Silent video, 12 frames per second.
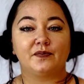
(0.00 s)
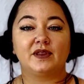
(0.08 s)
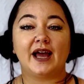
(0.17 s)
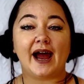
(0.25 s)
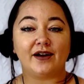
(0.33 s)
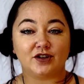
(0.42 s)

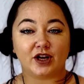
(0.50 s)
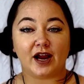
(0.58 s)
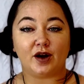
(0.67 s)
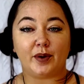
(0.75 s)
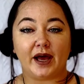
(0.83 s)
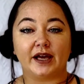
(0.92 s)
The
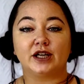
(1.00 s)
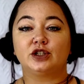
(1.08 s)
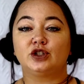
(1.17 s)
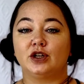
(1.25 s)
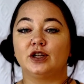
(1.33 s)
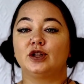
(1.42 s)
aftercare bag
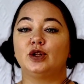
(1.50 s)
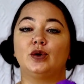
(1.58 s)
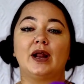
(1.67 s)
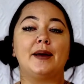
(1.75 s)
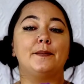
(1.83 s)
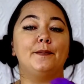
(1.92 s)
should include
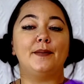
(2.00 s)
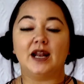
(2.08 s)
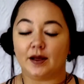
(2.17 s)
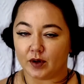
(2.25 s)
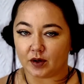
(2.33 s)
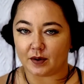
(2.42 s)
a
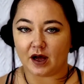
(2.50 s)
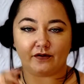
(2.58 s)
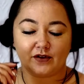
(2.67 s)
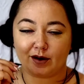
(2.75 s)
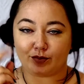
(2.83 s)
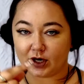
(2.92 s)
minimum
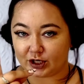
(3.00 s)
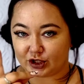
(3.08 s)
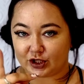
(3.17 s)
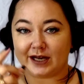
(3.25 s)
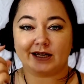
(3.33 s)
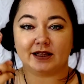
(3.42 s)
of a
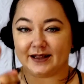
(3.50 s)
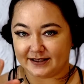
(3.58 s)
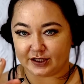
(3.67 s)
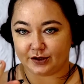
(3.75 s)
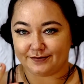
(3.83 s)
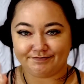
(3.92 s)
brush and a cleanser.